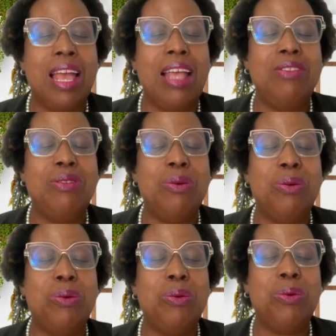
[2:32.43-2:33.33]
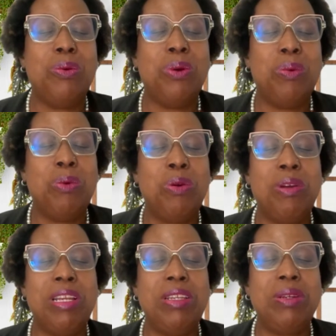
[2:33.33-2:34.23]
And so we're
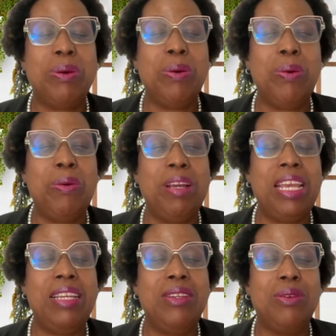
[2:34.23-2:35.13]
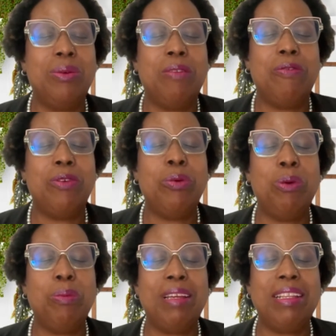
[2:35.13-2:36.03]
going to go into a few
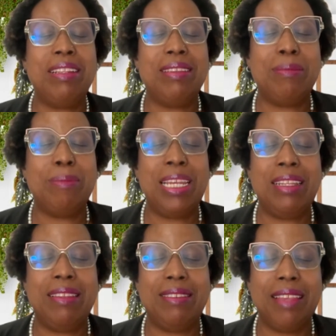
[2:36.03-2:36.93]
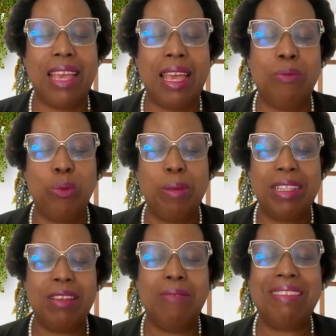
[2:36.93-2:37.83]
minutes and
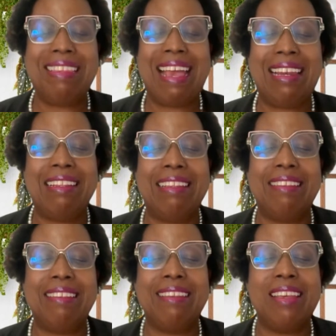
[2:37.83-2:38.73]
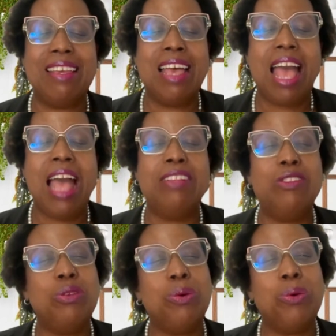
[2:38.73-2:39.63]
moments of silence.
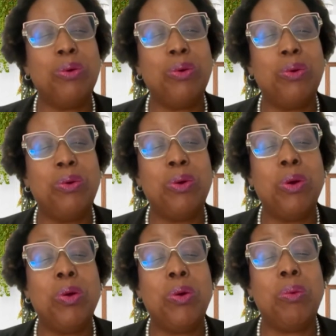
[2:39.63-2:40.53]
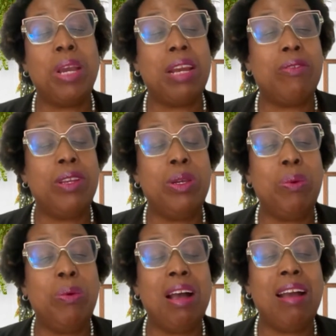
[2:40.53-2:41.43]
And so wherever
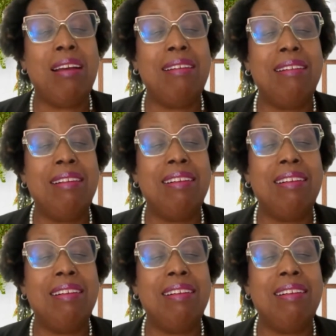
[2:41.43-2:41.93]
you are,